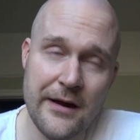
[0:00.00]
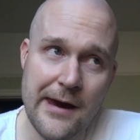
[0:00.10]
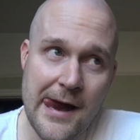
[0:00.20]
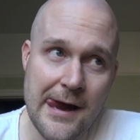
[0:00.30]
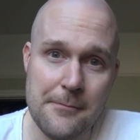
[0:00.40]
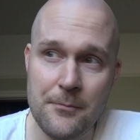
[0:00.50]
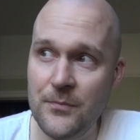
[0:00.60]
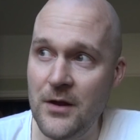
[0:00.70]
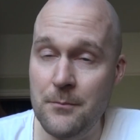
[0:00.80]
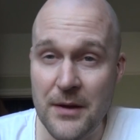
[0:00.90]
um,
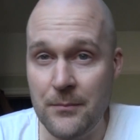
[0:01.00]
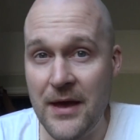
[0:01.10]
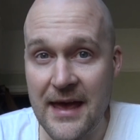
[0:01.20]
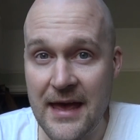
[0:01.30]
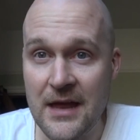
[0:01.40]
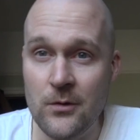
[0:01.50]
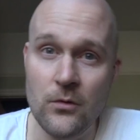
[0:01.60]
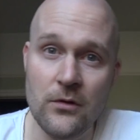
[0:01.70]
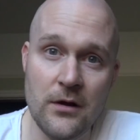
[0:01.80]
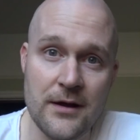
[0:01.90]
you know Big Ben
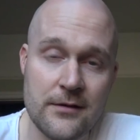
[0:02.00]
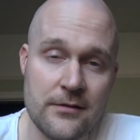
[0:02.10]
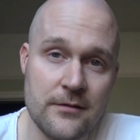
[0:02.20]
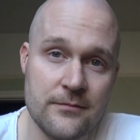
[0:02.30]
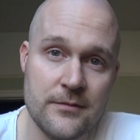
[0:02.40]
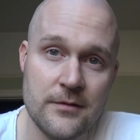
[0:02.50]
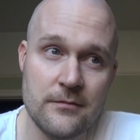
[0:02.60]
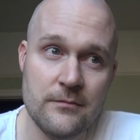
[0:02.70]
or like the, the